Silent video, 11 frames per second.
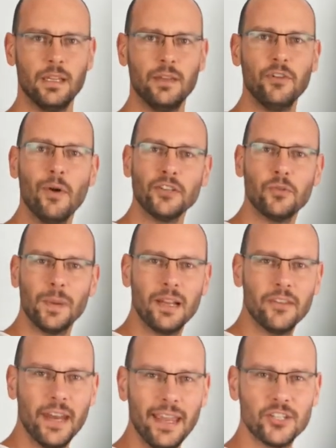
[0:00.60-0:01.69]
If you want to
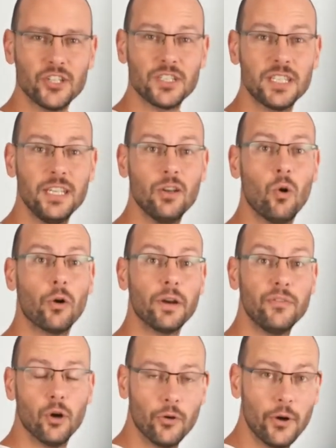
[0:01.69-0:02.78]
build an agency or
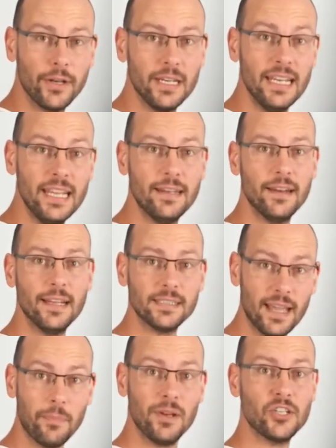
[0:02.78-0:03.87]
if you already lead an
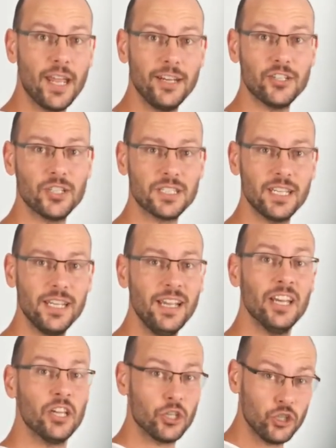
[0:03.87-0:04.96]
established agency,
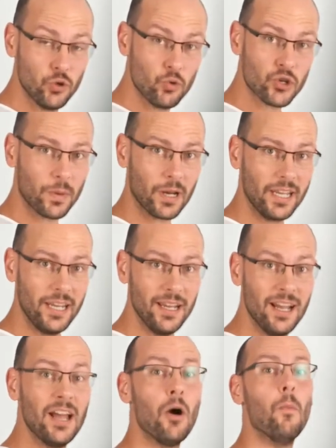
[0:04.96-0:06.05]

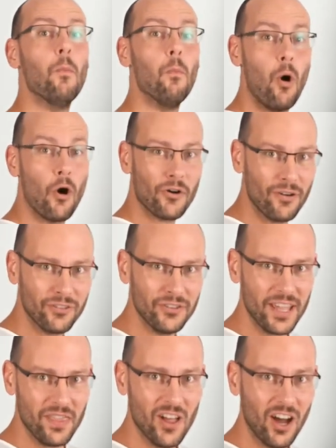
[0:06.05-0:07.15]
usually, more often
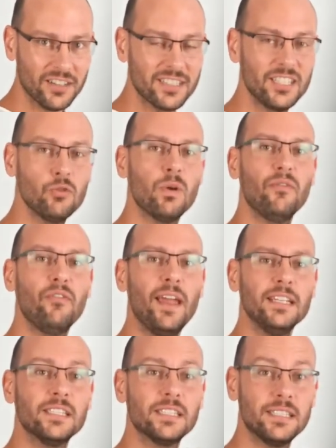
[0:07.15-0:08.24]
than not, you will
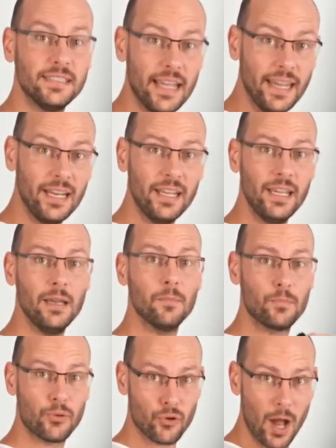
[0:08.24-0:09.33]
face daily
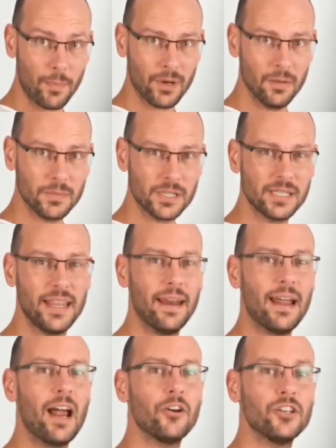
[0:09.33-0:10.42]
problems
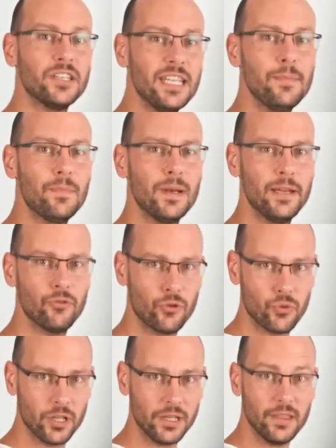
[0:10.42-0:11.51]
that are deeply
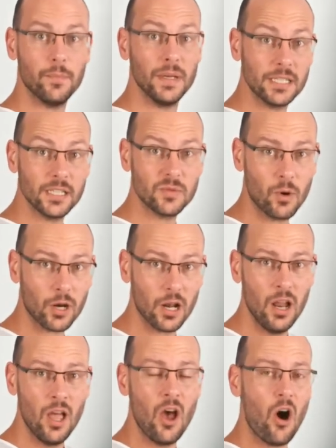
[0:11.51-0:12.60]
rooted in the business
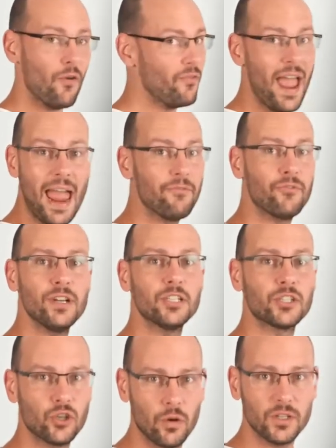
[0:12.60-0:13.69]
model of every
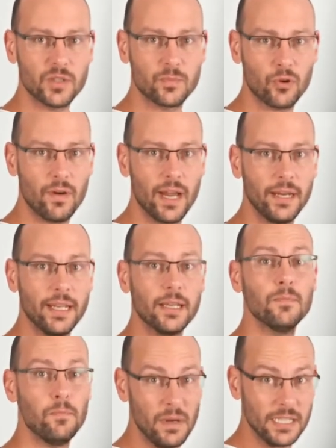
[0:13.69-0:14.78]
service
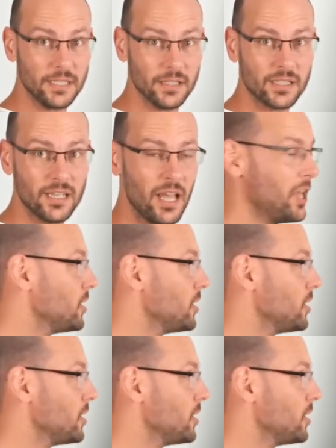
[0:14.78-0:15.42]
providing business.